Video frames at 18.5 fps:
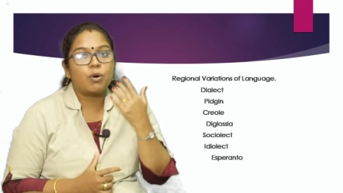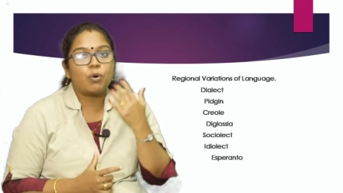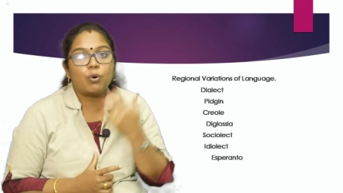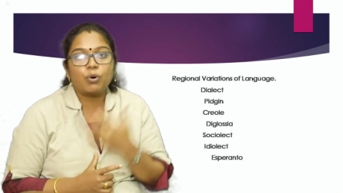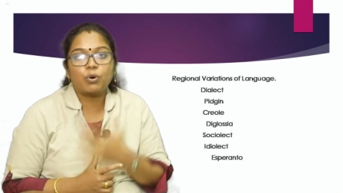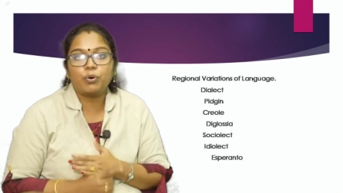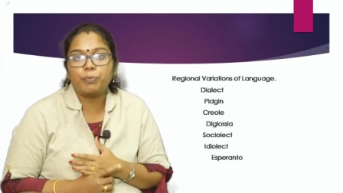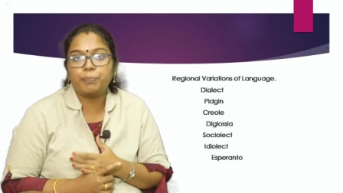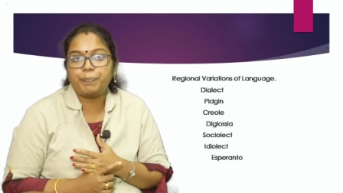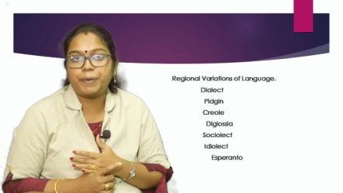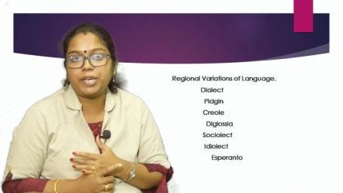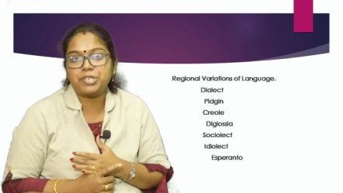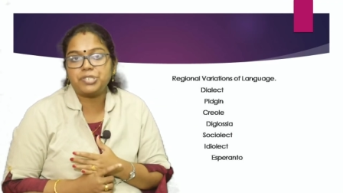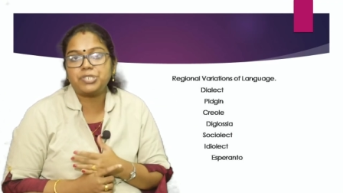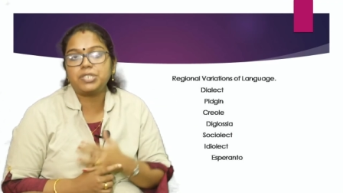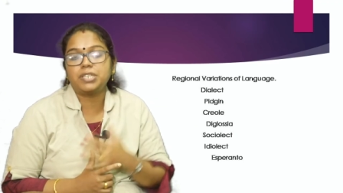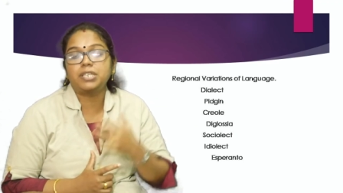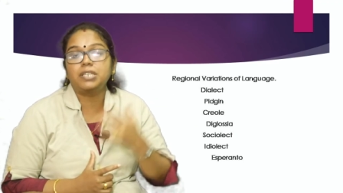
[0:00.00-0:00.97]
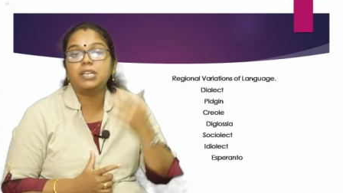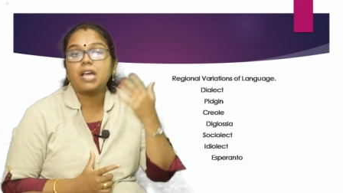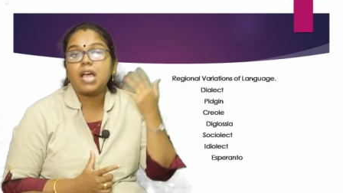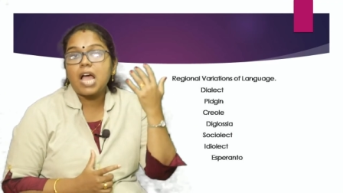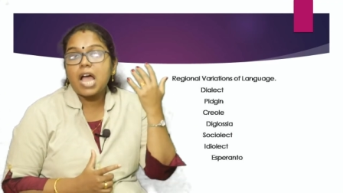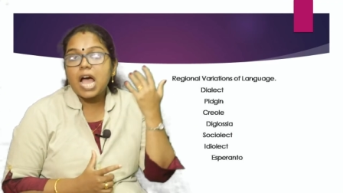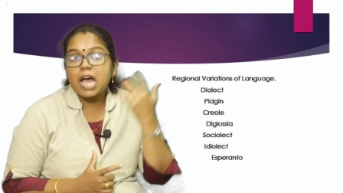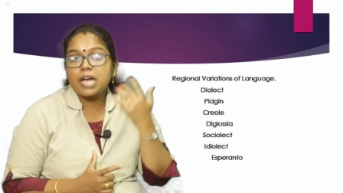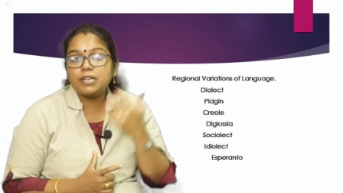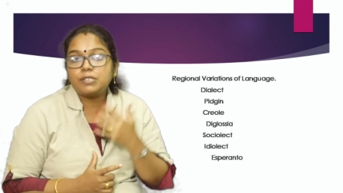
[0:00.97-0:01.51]
occupation
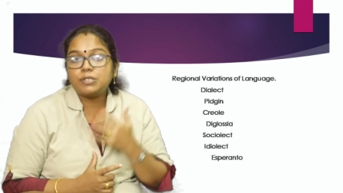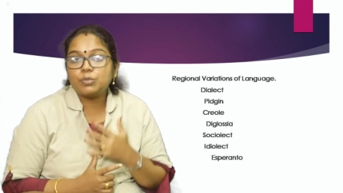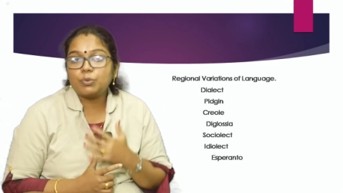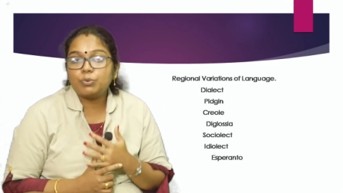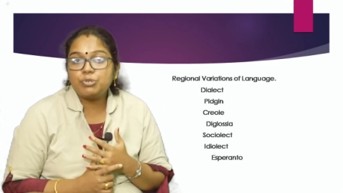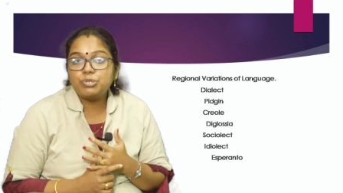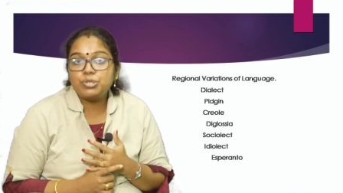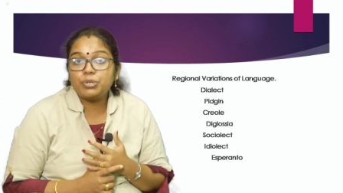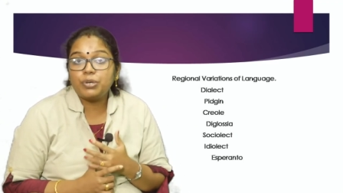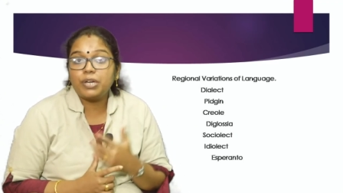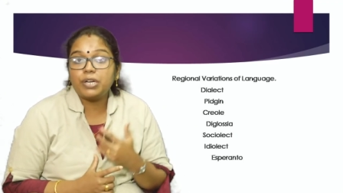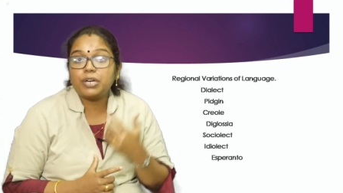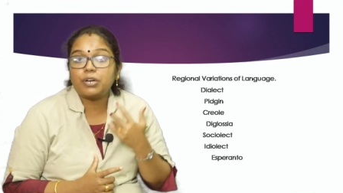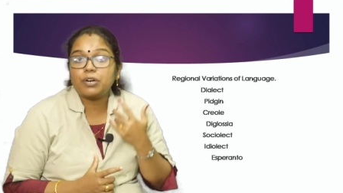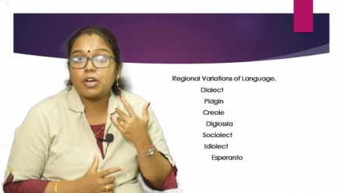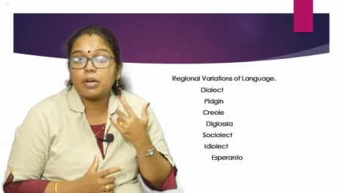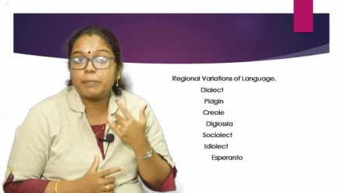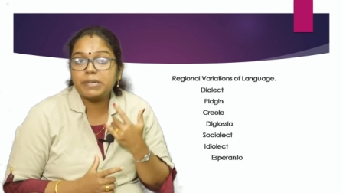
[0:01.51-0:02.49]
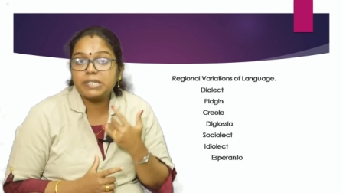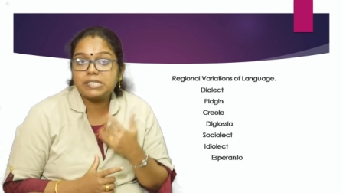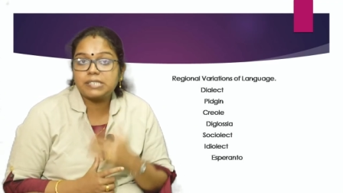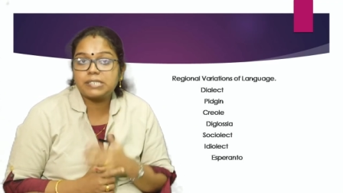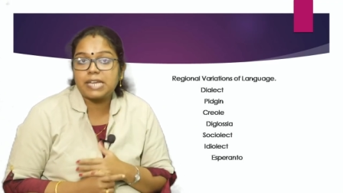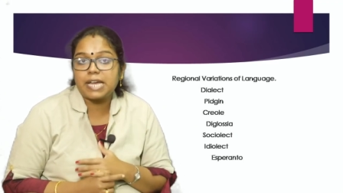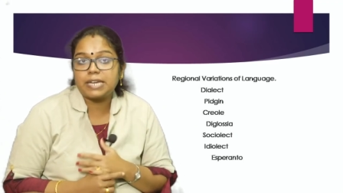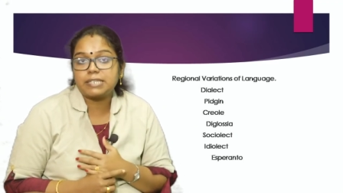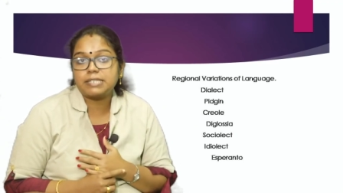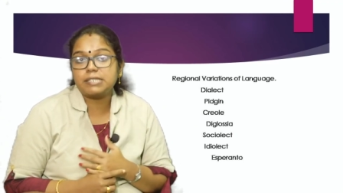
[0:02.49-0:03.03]
and socio-economic
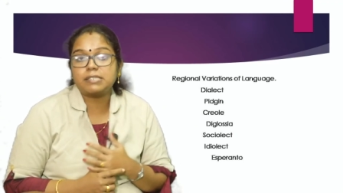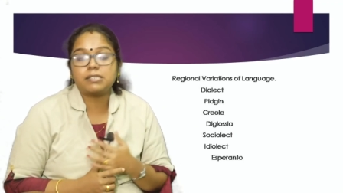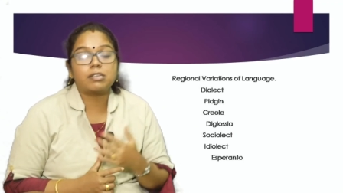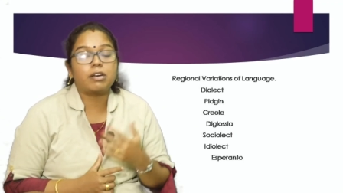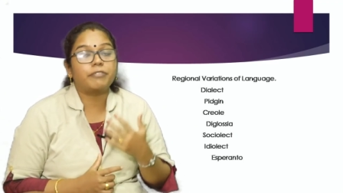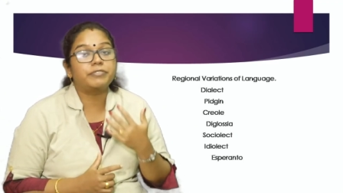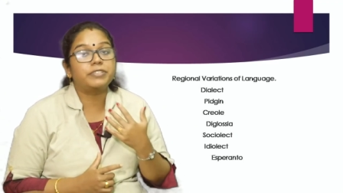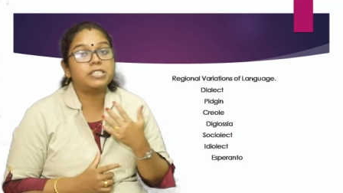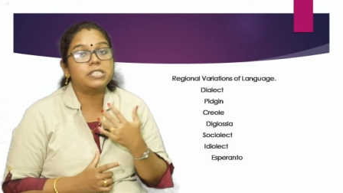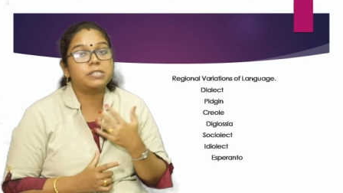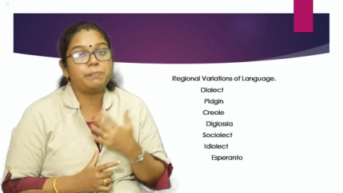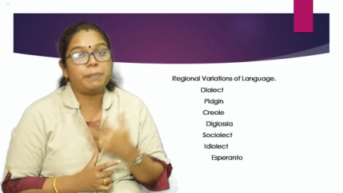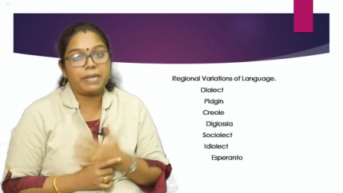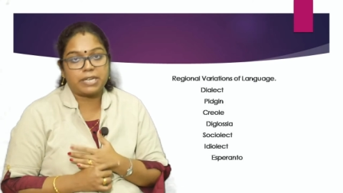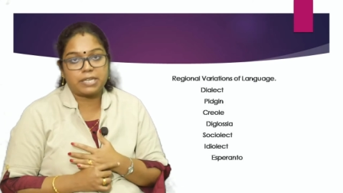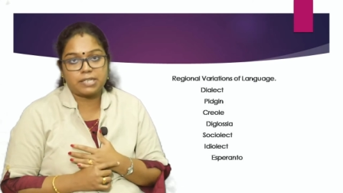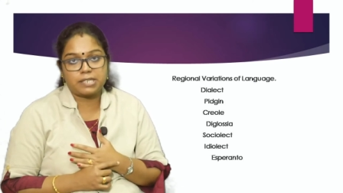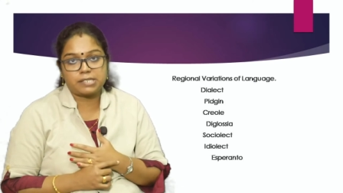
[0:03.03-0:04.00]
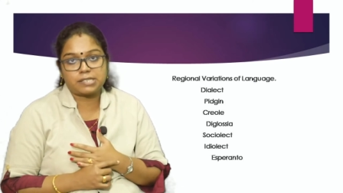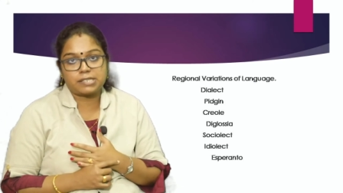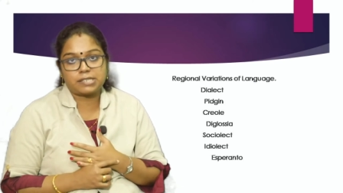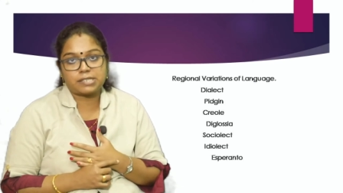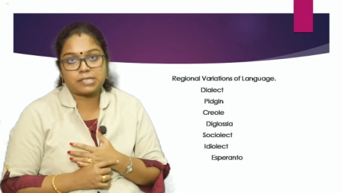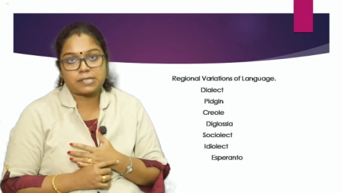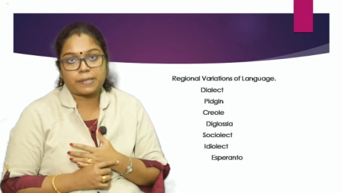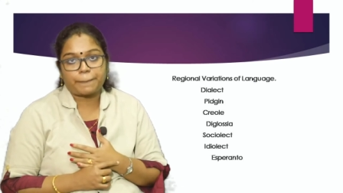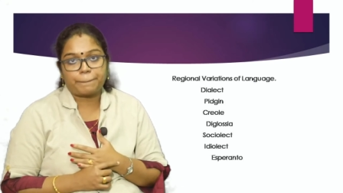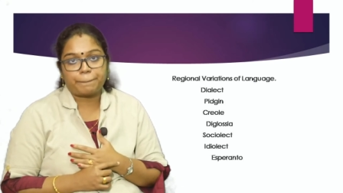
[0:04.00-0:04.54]
status of the
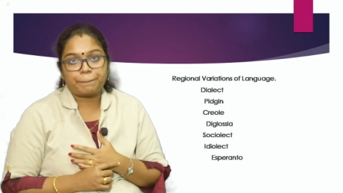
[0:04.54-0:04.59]
speakers.